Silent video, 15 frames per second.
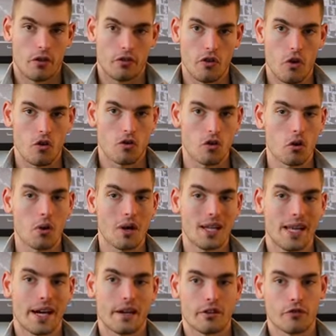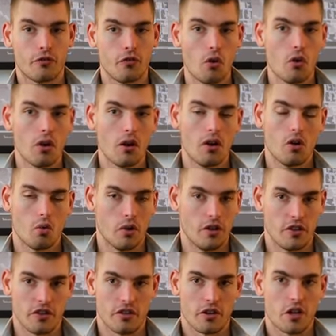So Google Analytics 4,
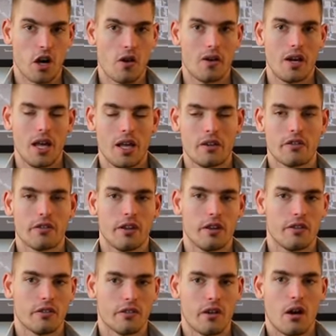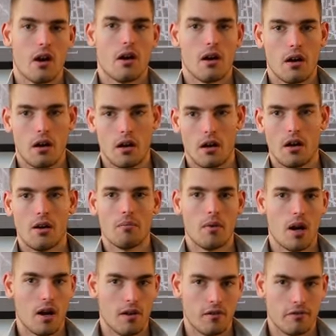which is the current instance
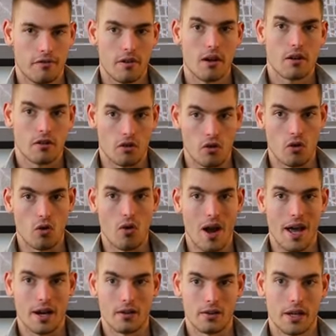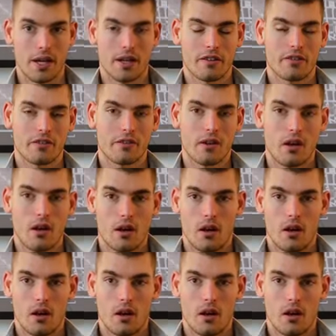of Google Analytics.